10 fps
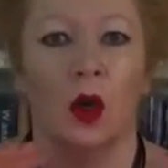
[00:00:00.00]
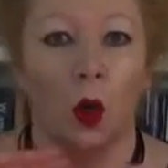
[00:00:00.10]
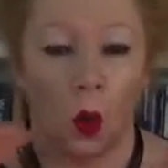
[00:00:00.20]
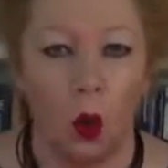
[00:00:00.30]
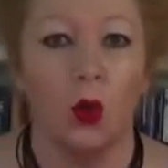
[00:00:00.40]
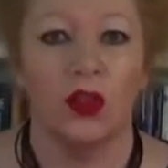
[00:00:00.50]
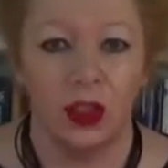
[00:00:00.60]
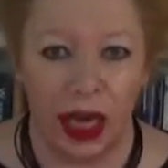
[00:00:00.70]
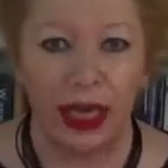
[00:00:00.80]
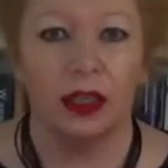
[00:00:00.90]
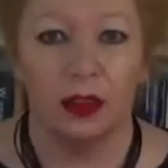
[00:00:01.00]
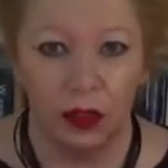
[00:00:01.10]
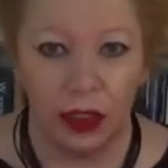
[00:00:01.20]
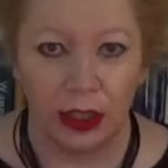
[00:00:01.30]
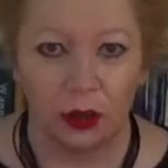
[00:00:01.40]
all the tech, the
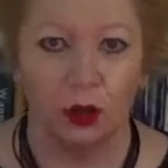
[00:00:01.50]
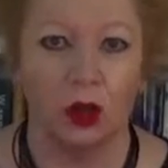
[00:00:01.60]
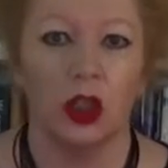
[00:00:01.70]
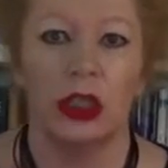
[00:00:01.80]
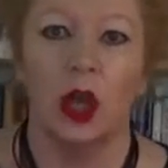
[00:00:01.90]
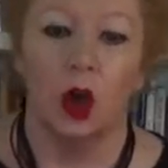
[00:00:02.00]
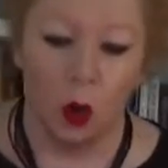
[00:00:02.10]
technology,